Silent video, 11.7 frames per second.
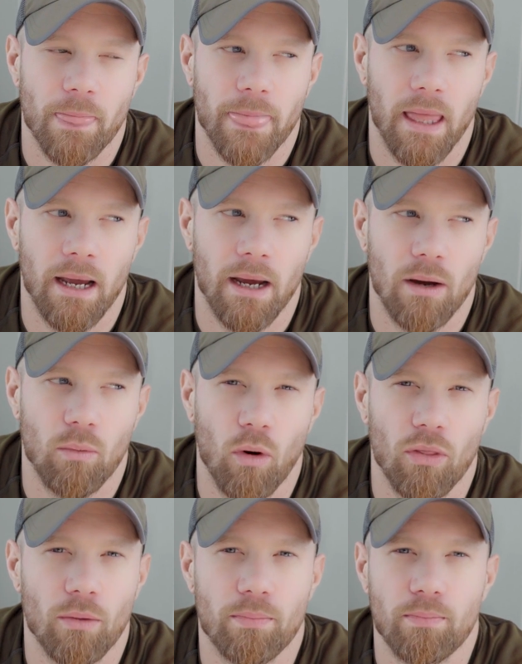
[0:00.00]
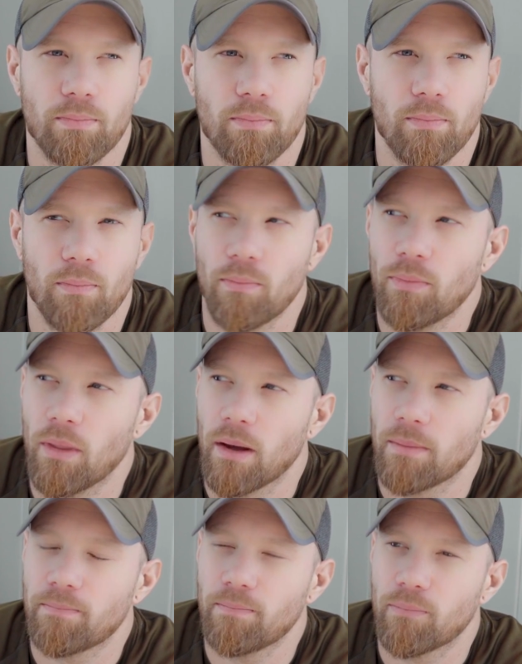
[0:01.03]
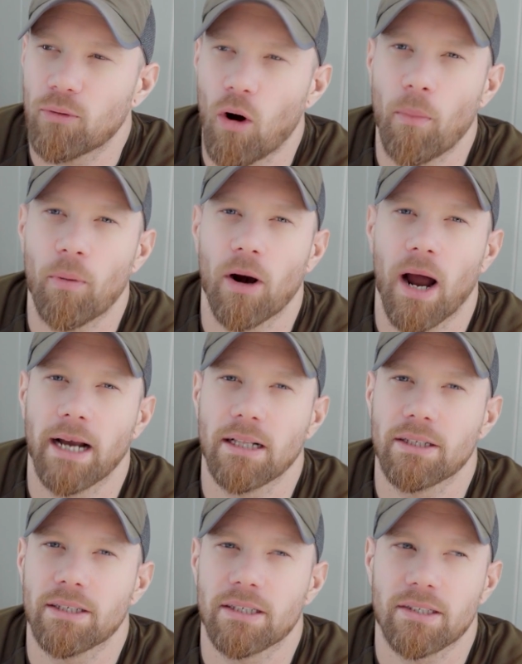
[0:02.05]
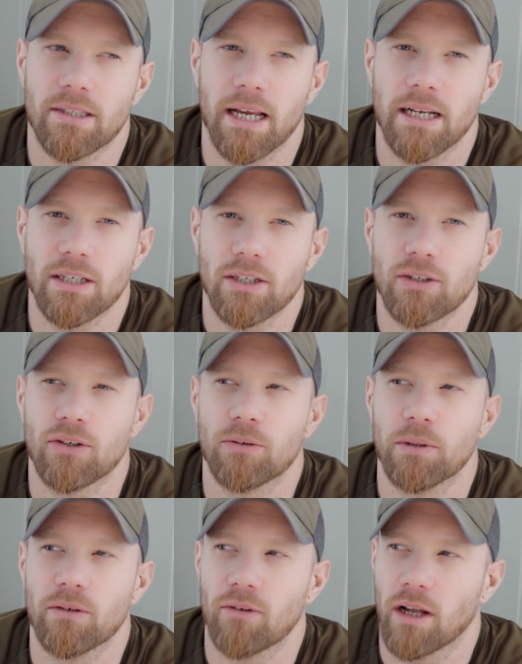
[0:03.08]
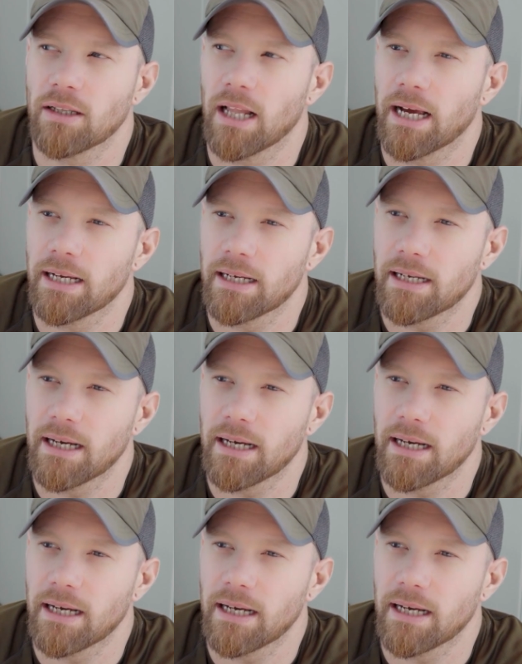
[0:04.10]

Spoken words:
what the proper Highland estate should have been run like,